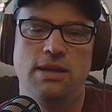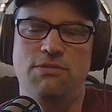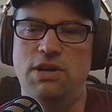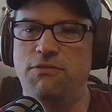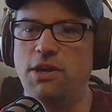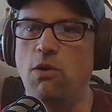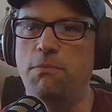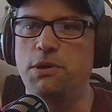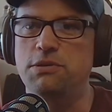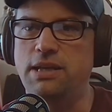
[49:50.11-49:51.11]
Even if you go
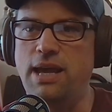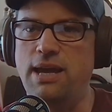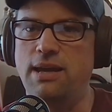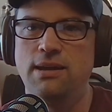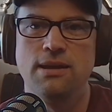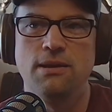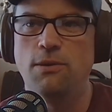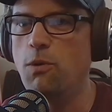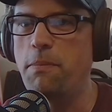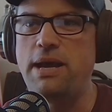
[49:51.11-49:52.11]
up there today,
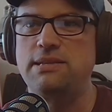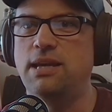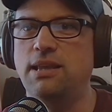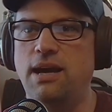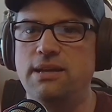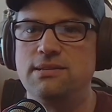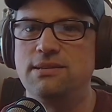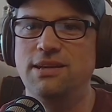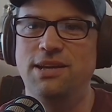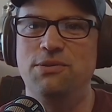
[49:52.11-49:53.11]
we're past deadlines,
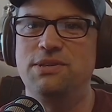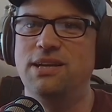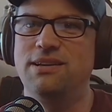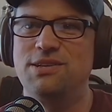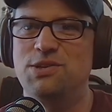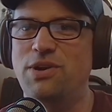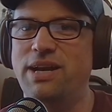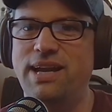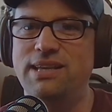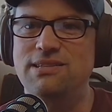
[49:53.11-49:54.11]
to try
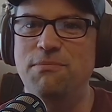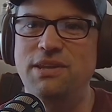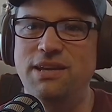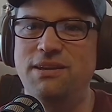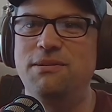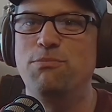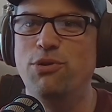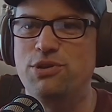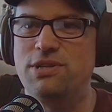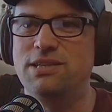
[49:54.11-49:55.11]
to get something
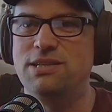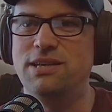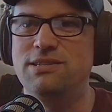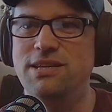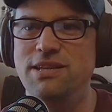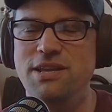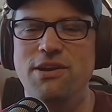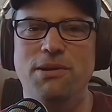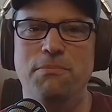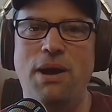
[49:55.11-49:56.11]
pushed. It's
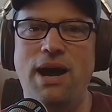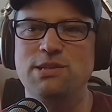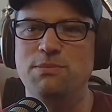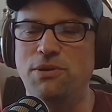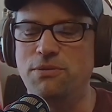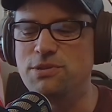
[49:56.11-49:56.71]
near impossible.